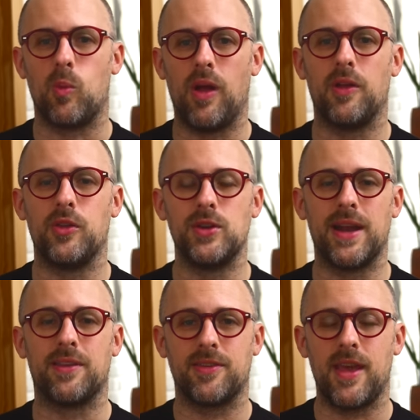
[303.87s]
work well in the
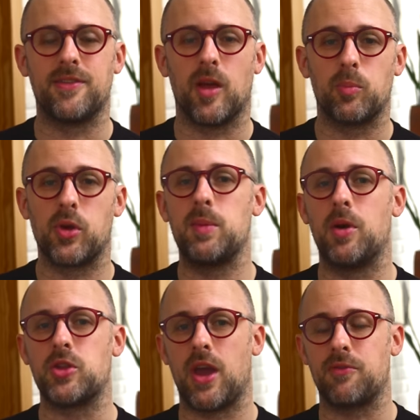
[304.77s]
United States on pretty
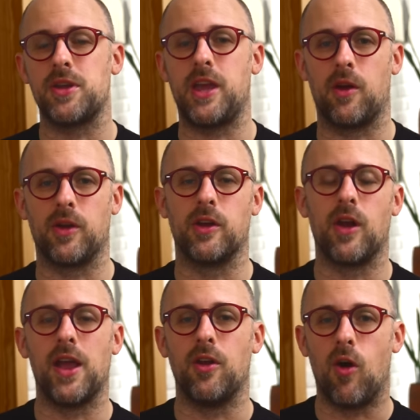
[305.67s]
much every carrier and